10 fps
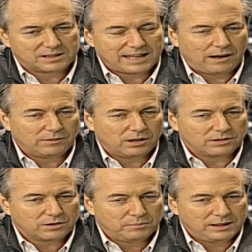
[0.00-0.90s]
But sound
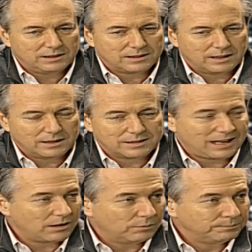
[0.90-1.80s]
also means uh,
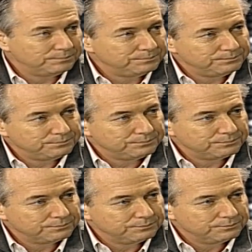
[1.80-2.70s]
sano.
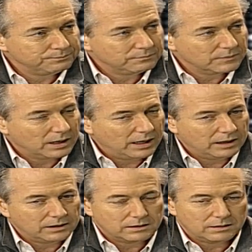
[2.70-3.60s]

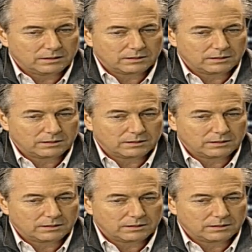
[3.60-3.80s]
in